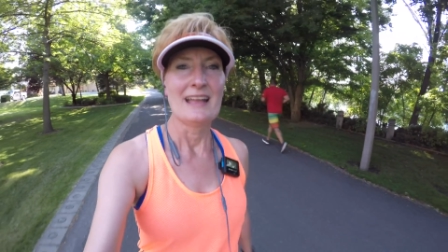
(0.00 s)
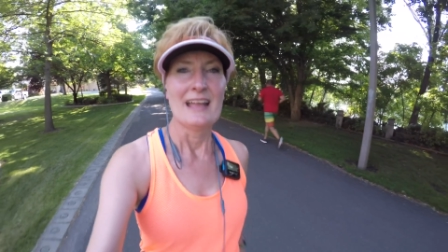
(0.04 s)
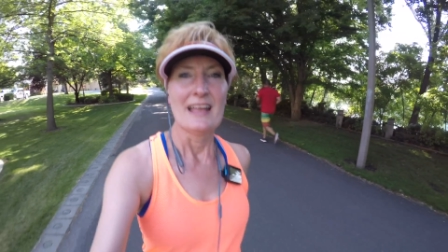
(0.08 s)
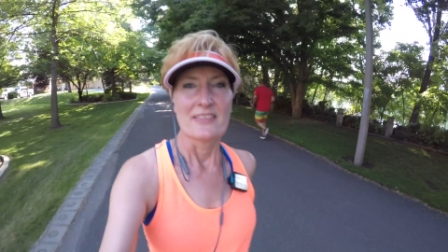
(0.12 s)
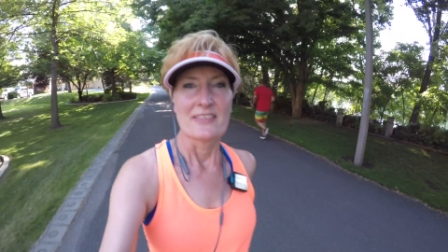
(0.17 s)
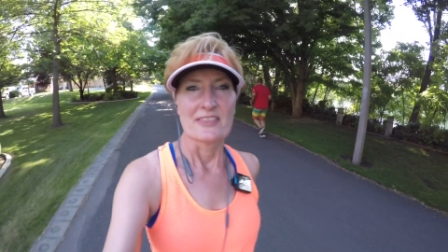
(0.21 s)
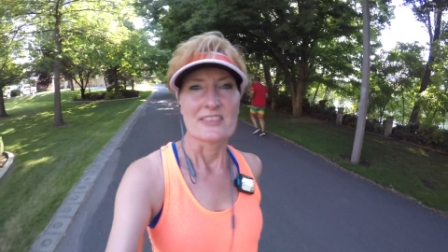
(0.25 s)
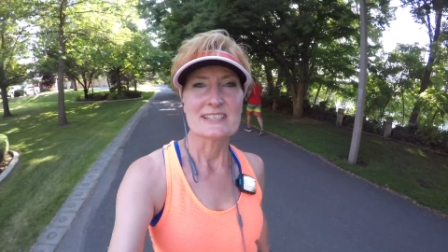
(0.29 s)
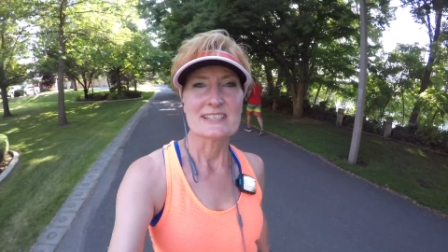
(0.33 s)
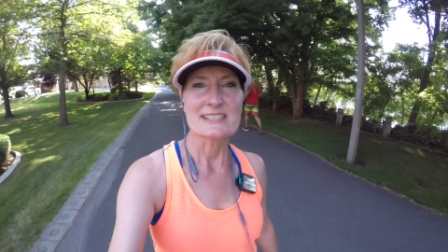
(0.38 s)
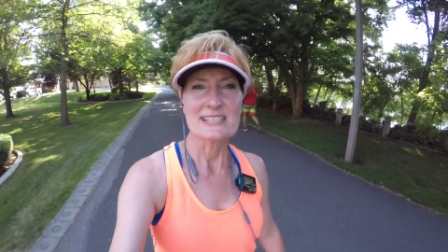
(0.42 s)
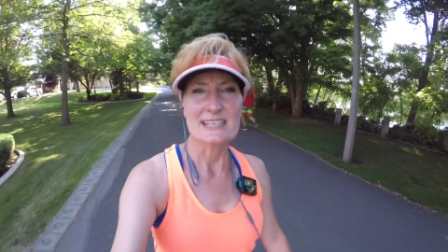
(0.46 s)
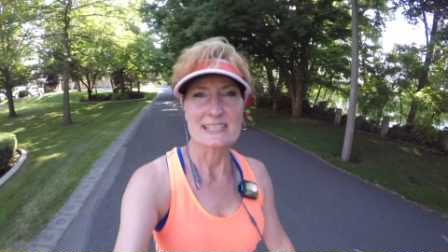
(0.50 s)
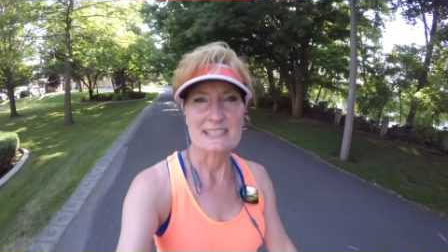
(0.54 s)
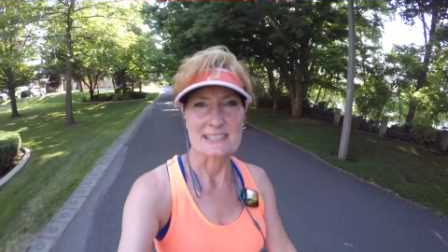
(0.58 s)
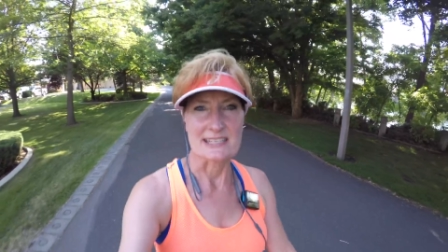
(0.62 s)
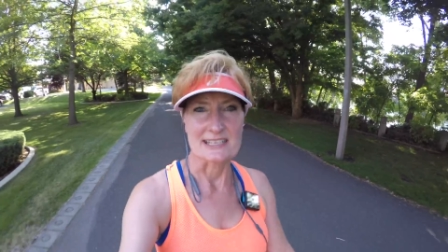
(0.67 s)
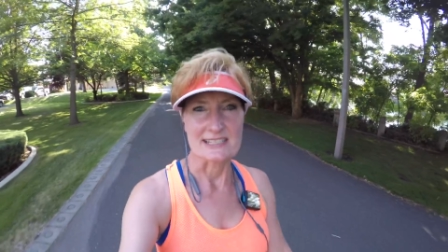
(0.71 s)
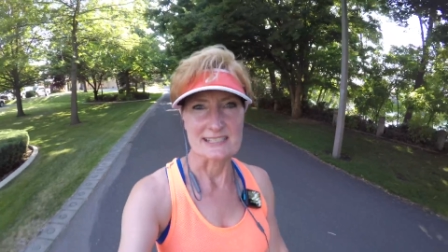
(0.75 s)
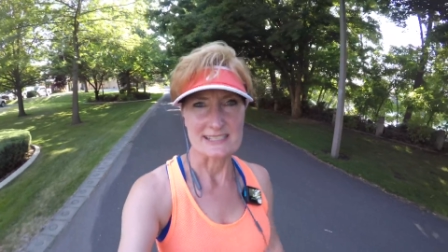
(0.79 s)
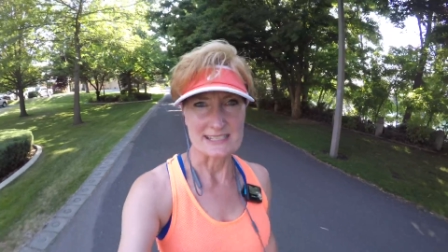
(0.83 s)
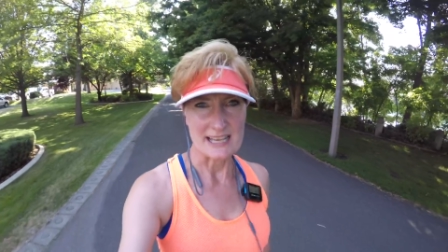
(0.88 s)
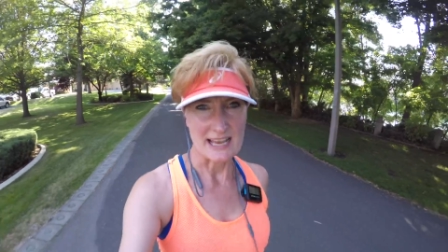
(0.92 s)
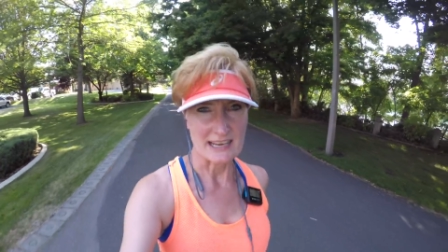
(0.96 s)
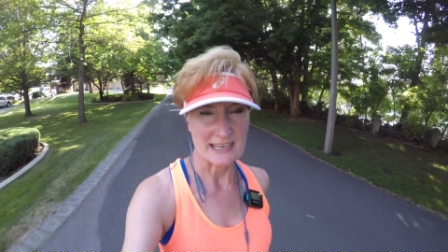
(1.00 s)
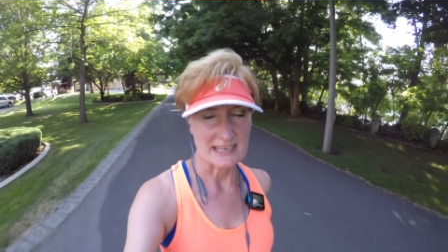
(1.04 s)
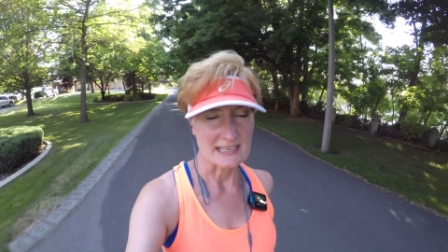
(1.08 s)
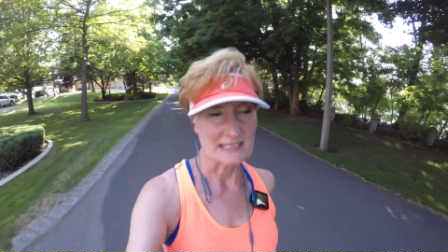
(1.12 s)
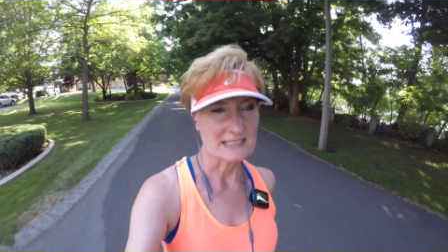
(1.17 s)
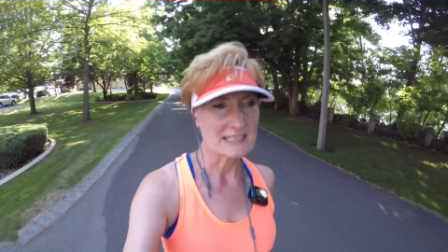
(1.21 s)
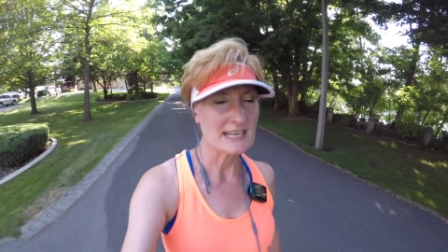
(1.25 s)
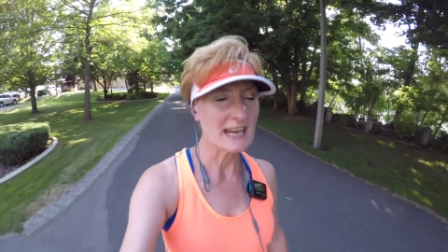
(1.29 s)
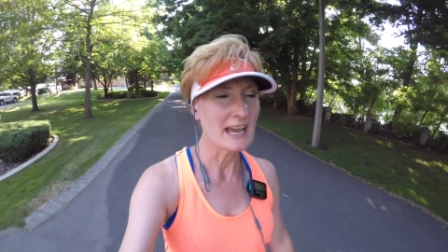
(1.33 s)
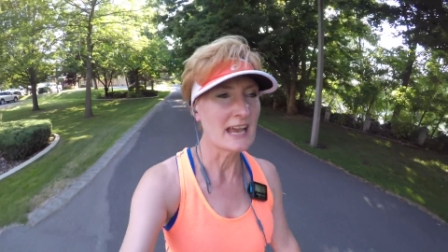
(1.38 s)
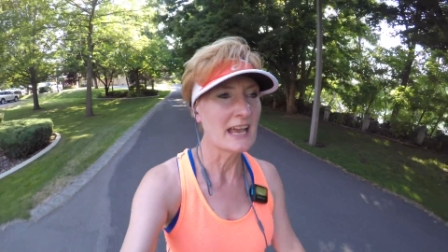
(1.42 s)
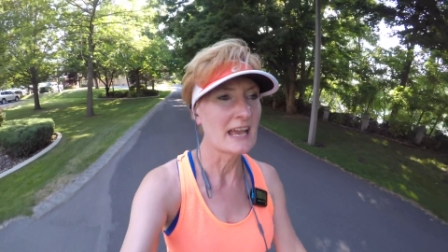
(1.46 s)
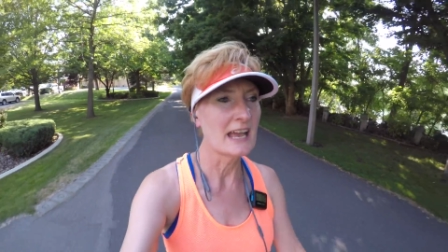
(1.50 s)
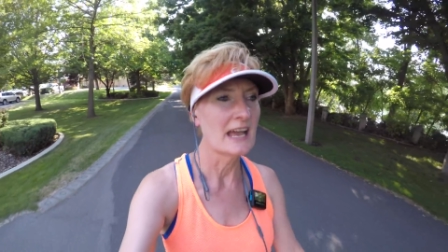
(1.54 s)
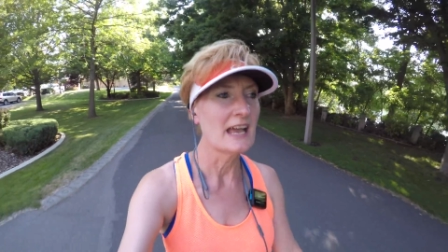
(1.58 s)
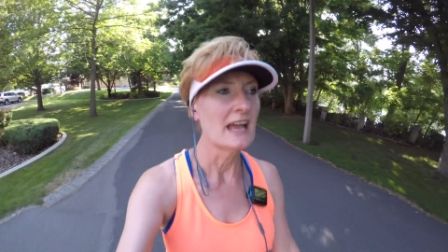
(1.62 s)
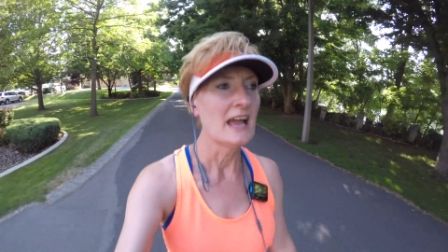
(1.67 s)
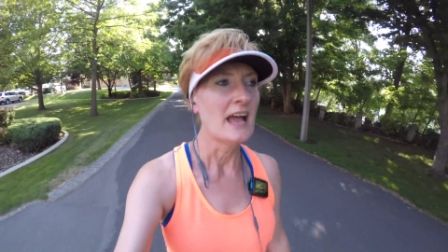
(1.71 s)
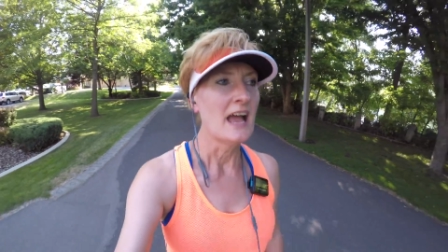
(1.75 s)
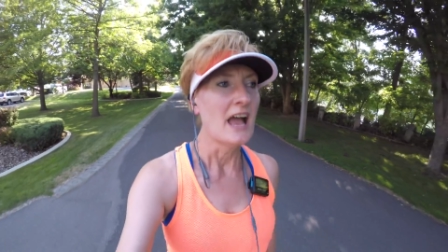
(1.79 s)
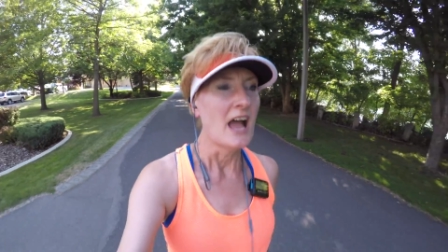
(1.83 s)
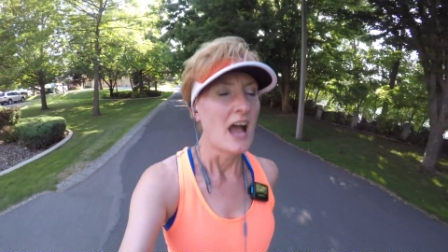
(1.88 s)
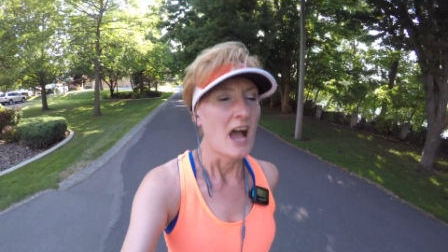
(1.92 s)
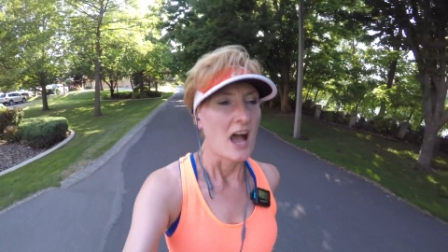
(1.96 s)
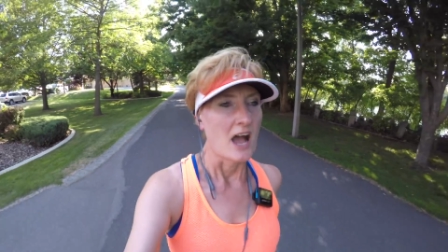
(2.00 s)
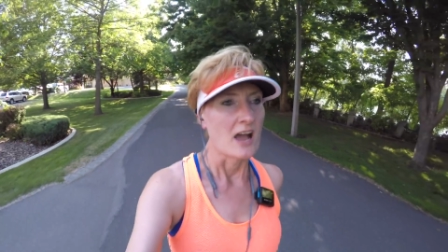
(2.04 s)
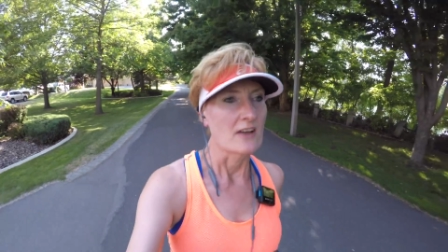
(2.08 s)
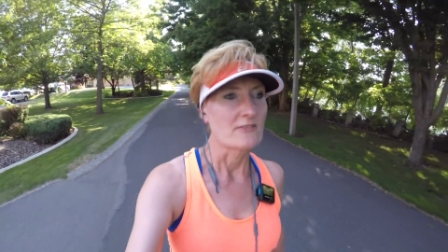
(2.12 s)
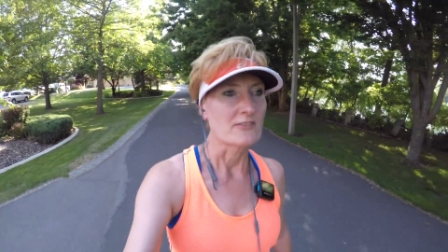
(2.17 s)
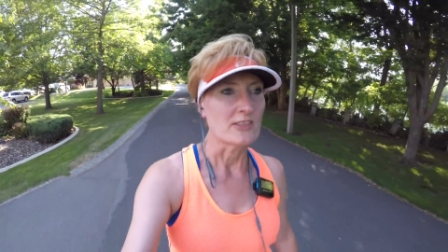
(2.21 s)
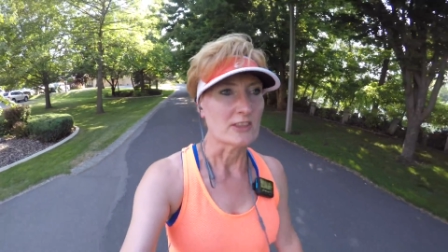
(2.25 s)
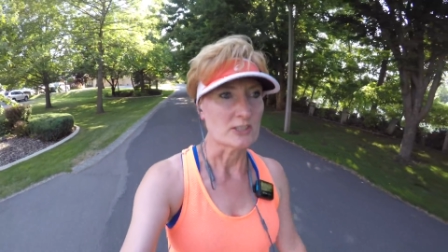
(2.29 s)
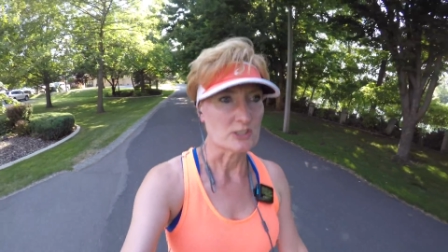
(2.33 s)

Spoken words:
This is the second of the